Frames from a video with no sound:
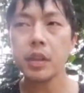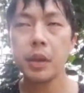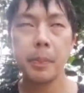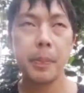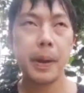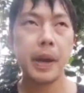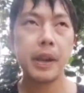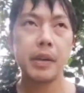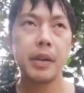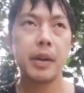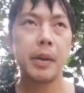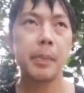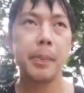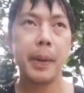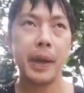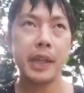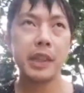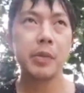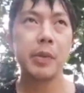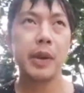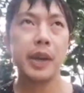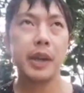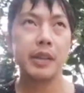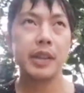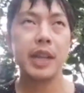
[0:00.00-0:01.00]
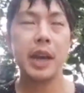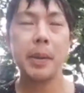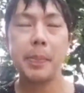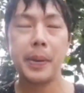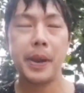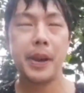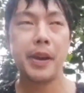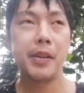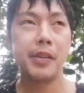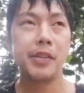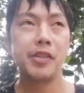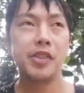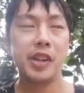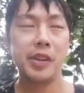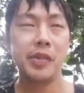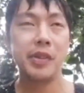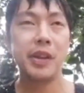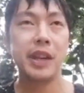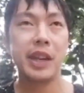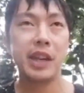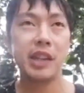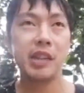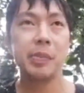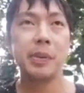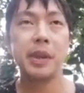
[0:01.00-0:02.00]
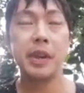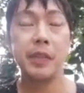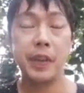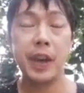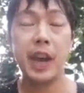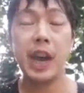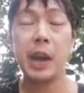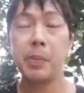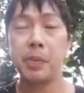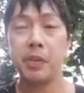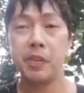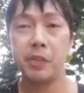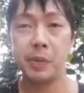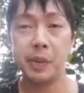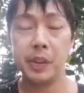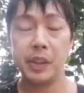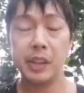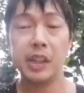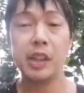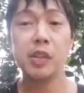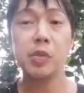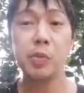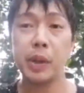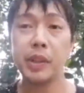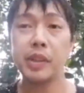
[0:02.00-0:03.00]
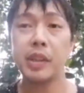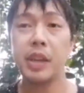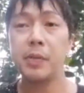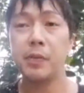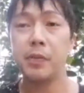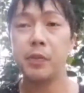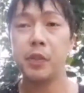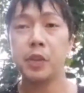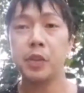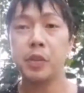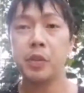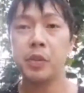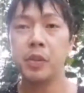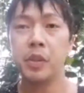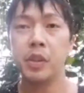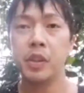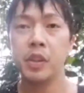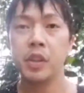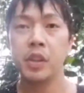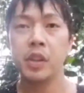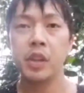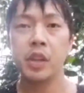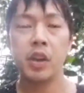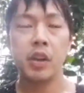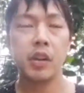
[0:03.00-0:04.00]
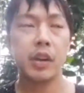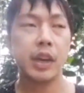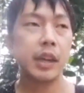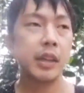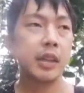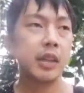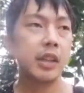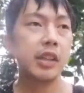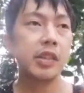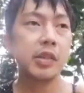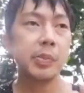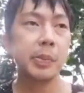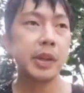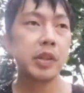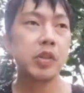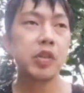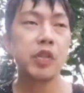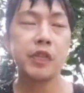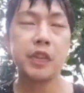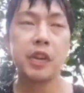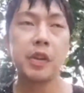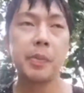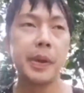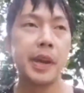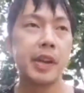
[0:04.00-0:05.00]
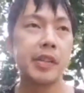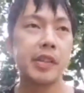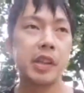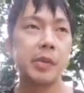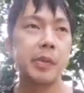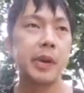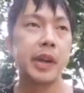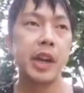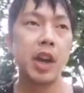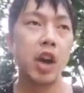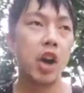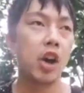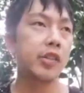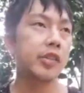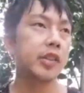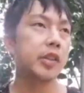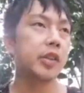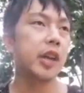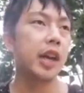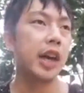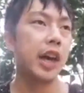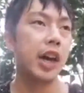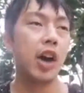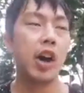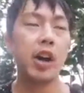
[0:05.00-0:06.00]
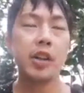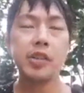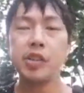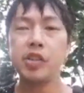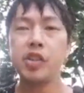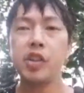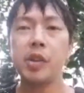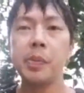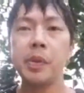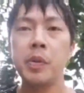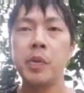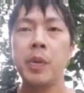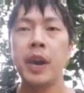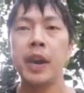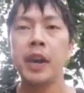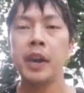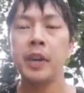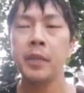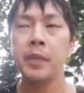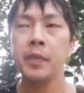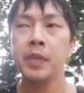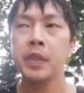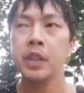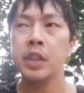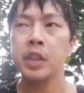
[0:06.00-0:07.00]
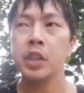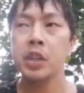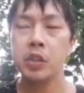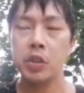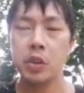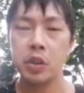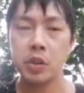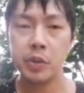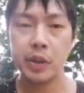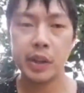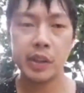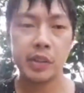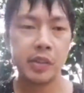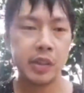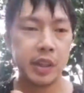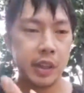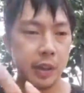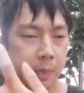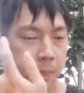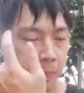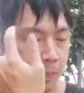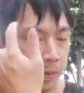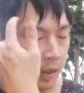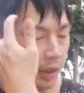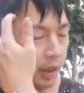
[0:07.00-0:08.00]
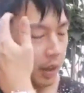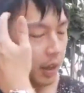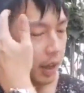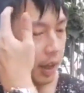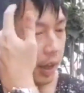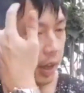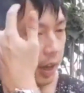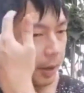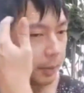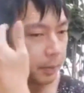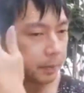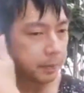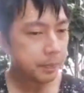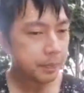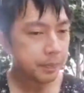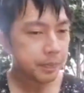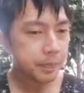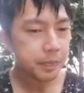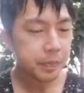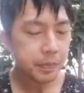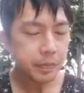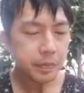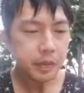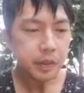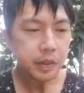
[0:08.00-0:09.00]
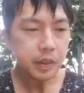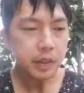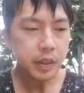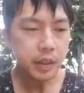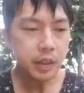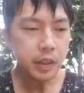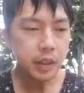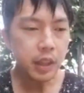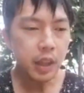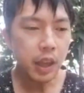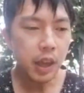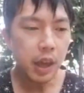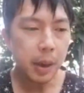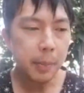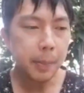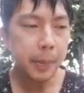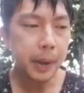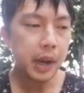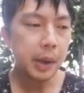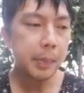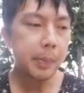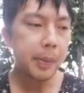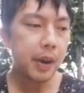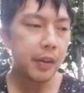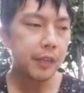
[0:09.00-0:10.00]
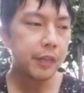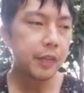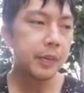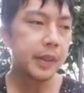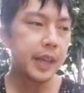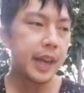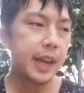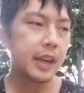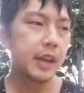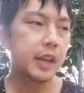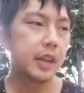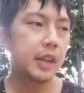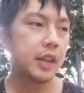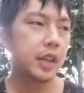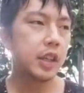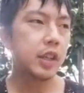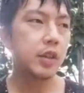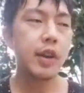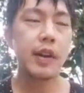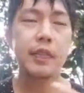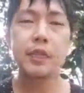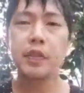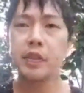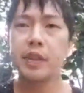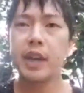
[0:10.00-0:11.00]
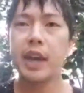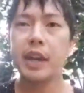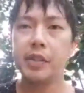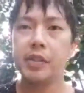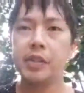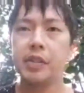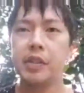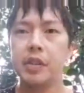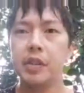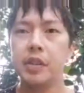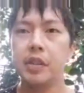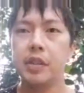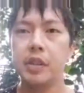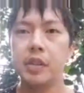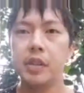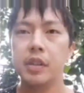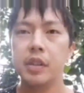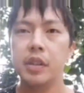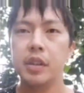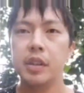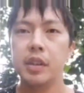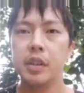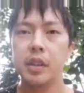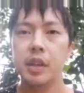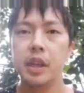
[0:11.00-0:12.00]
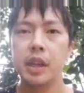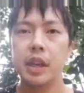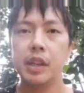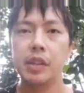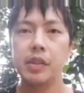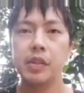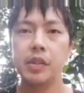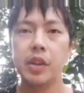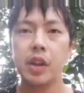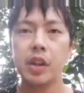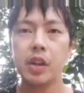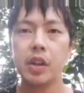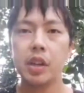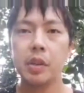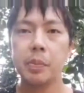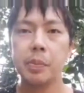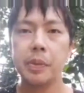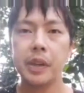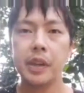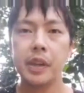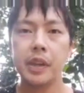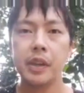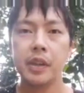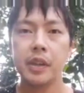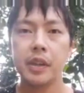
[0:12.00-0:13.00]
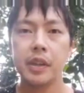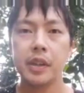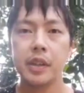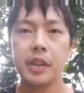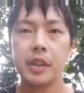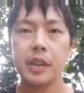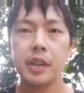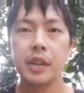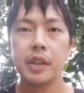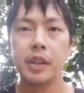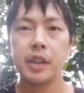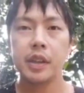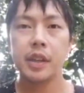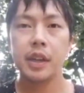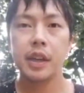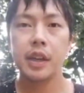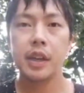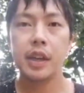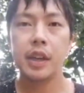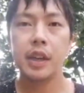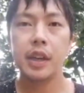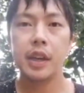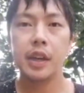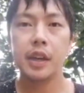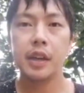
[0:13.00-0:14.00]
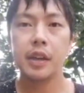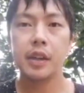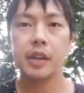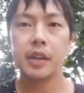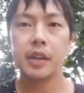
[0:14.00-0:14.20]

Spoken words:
But by the way, that pair generally gets me a very high profitability. That's one tip for you. Okay, these are my two favorite pairs anyway: Aussie JPY, Euro USD. Uh, but apart from that, you have to test. It's not gonna be, uh,